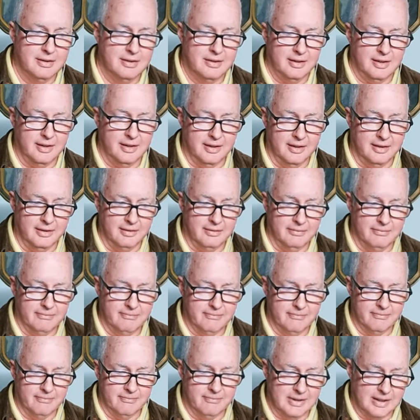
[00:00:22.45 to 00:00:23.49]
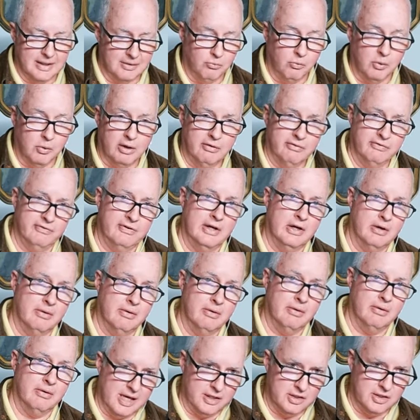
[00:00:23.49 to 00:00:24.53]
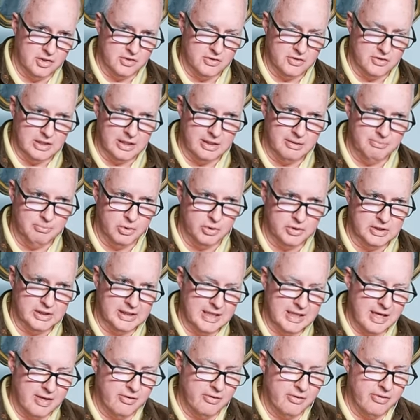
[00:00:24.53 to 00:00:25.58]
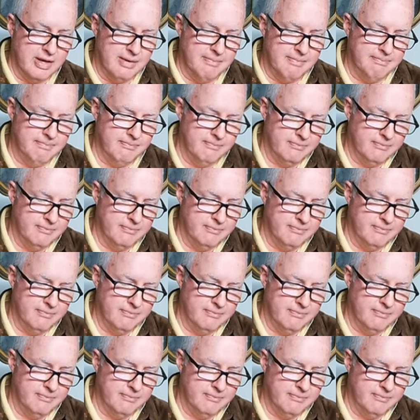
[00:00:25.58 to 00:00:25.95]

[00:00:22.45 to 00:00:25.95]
and welfare packages that he put together that